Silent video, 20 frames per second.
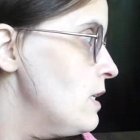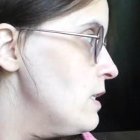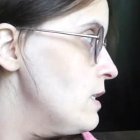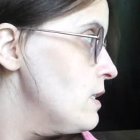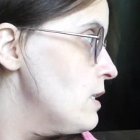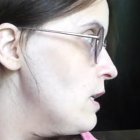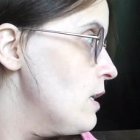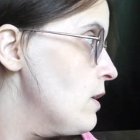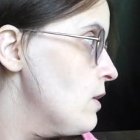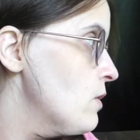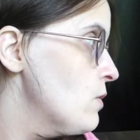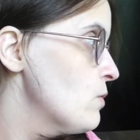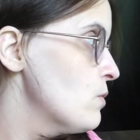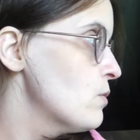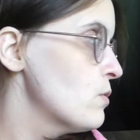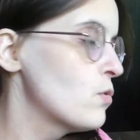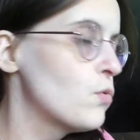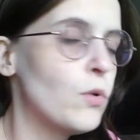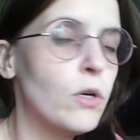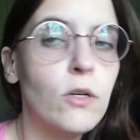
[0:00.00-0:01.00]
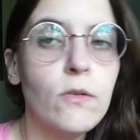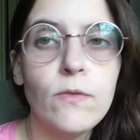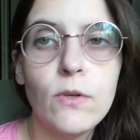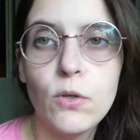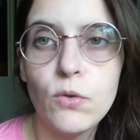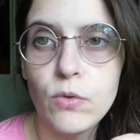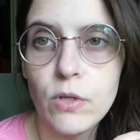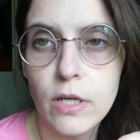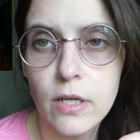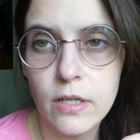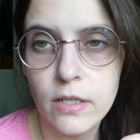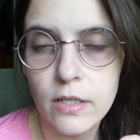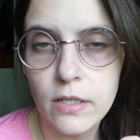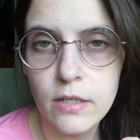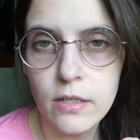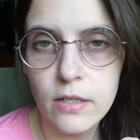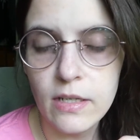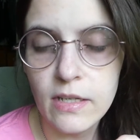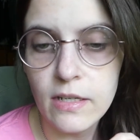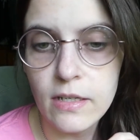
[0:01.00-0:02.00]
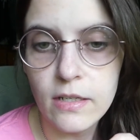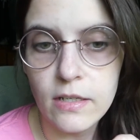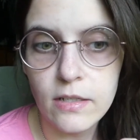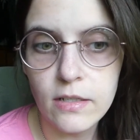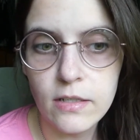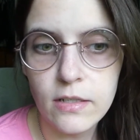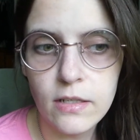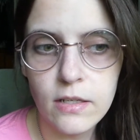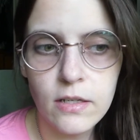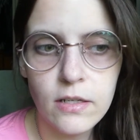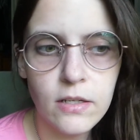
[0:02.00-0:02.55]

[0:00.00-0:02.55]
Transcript: is now 12:09, and